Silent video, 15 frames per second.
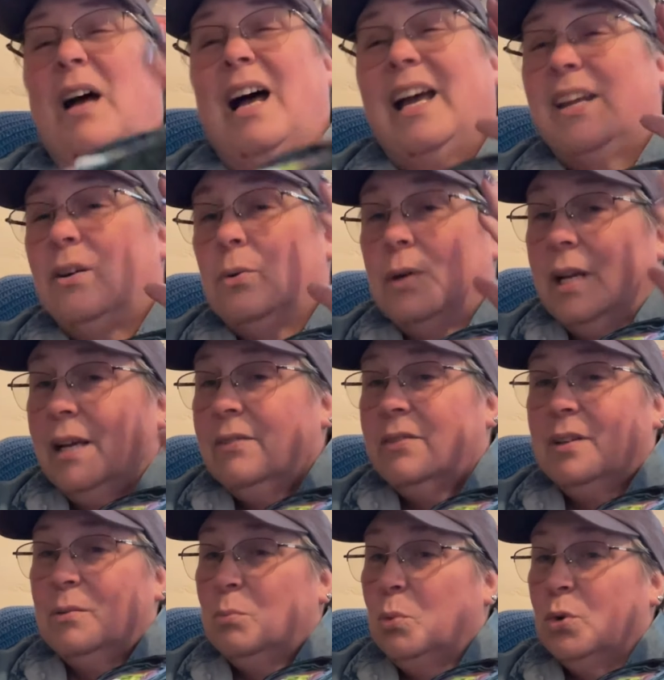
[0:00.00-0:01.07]
I don't have
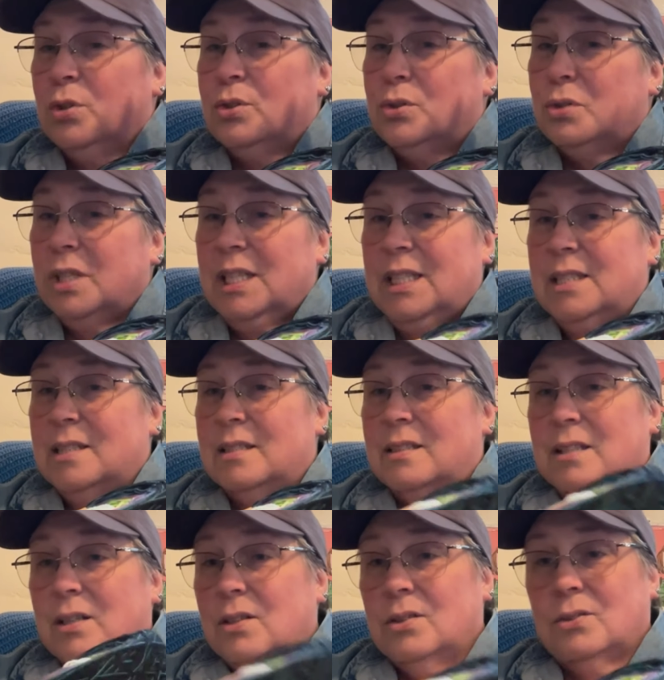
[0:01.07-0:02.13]
any more treats.
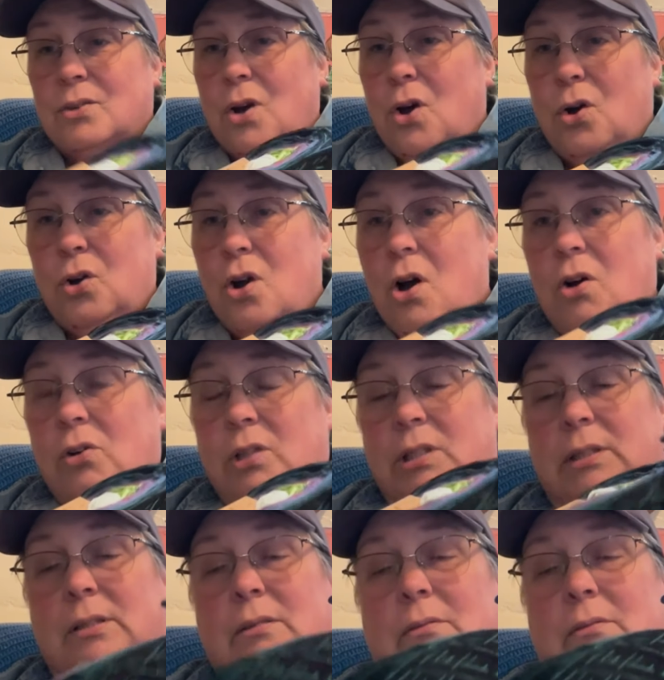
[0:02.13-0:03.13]
They're all gone.